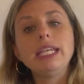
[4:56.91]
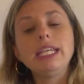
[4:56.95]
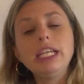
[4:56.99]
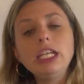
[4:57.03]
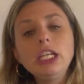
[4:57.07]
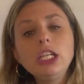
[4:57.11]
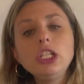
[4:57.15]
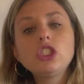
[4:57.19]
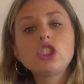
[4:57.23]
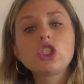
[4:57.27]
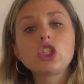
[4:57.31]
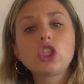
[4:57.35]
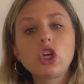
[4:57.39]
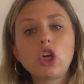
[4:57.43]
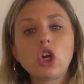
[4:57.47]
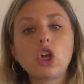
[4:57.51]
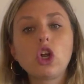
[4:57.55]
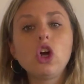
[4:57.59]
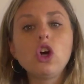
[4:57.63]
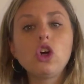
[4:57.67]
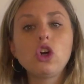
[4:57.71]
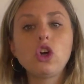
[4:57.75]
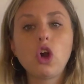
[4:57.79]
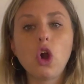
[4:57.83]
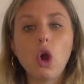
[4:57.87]
each
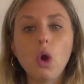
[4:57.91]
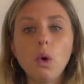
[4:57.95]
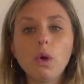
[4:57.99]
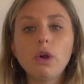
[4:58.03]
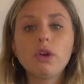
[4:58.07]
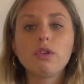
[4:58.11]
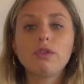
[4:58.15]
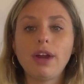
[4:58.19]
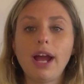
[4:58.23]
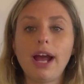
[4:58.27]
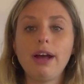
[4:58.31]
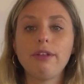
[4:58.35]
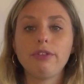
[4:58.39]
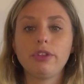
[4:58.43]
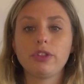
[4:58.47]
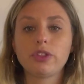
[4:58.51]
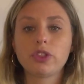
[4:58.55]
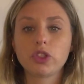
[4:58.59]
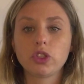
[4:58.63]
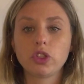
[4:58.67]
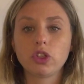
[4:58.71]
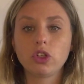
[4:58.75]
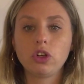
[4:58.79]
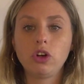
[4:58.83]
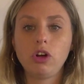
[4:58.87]
girl go around the
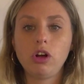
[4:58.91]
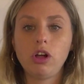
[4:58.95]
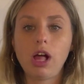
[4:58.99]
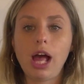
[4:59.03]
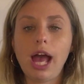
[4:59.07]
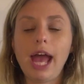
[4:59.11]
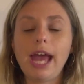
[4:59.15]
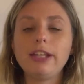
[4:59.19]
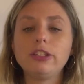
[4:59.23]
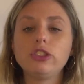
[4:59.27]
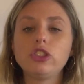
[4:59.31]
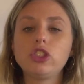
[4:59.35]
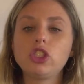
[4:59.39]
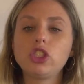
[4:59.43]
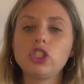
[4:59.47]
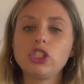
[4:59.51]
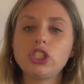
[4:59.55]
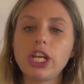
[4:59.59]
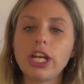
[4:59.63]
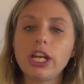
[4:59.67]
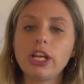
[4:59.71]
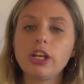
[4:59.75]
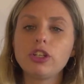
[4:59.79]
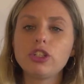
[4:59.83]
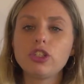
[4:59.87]
circle and
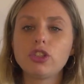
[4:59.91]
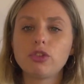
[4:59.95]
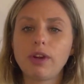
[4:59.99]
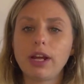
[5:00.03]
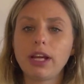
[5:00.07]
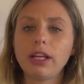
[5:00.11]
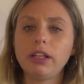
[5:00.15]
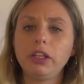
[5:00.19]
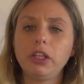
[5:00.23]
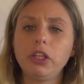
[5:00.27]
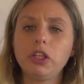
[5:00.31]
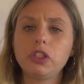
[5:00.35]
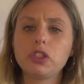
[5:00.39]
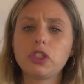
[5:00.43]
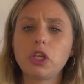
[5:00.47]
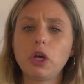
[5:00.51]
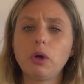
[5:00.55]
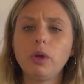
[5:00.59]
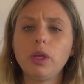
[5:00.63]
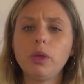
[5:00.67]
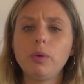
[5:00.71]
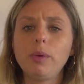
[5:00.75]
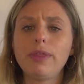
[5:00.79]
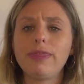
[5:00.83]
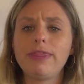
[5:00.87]
share directly to
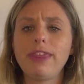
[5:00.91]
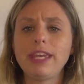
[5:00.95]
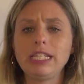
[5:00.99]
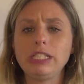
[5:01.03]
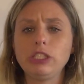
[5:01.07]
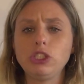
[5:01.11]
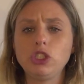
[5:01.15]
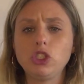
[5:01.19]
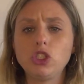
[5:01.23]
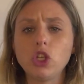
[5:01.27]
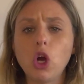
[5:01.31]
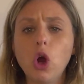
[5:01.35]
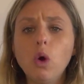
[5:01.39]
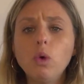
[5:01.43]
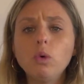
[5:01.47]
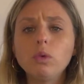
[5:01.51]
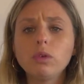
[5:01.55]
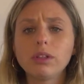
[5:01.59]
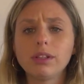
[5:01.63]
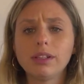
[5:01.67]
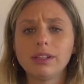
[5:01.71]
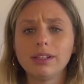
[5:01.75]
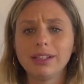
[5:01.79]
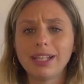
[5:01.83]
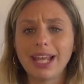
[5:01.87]
Zoe what they
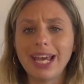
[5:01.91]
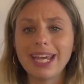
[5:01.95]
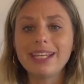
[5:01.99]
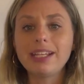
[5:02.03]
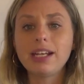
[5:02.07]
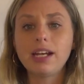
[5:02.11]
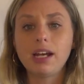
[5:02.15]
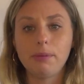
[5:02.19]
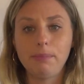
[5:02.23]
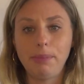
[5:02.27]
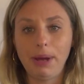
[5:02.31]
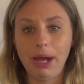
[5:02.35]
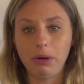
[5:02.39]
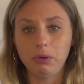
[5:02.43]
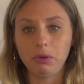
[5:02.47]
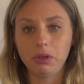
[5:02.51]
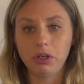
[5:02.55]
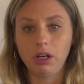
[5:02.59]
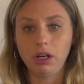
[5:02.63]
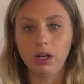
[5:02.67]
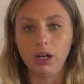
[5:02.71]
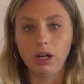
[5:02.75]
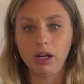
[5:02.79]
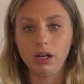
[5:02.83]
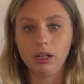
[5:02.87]
don't like about
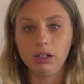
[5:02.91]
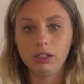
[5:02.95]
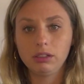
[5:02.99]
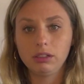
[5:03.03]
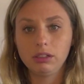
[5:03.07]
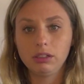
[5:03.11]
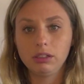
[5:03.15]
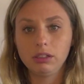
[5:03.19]
her.